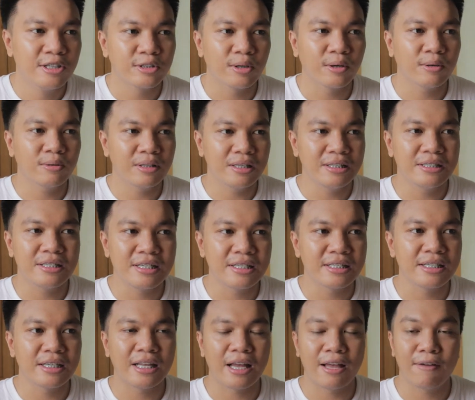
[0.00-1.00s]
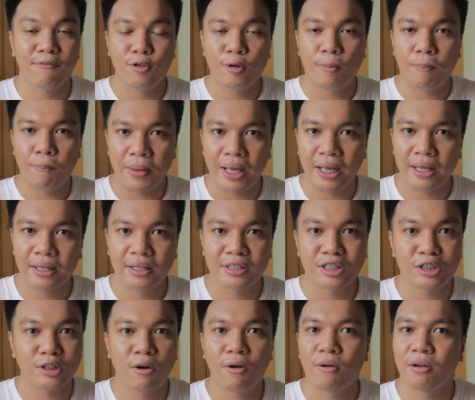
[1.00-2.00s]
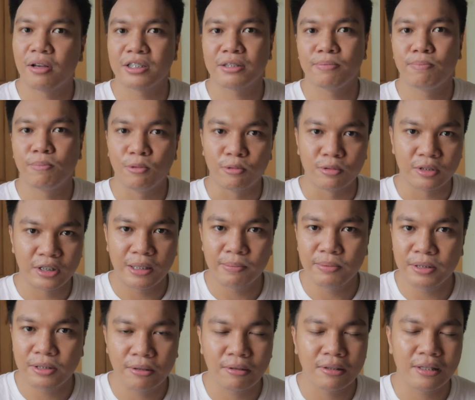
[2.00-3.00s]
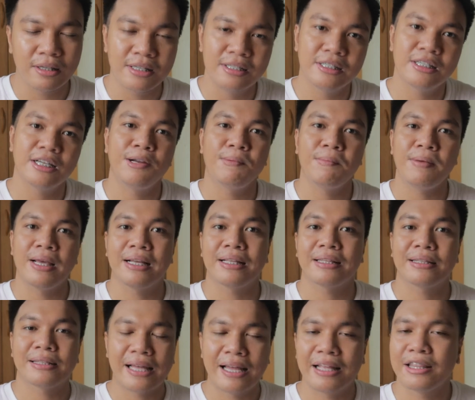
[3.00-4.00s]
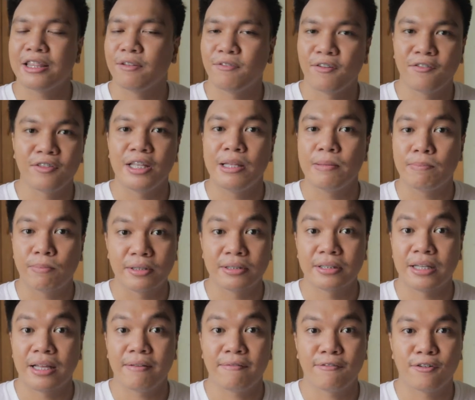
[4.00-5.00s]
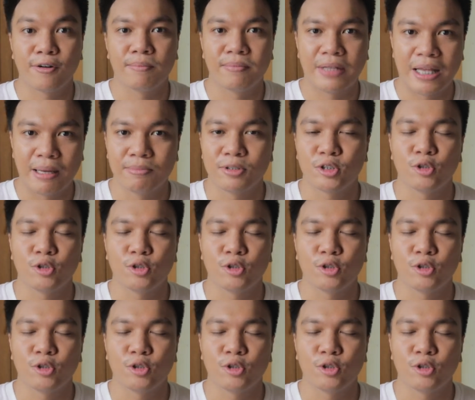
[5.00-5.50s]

So I could easily say na if you pick the strongest blue chips, you could easily make 10-15% from them.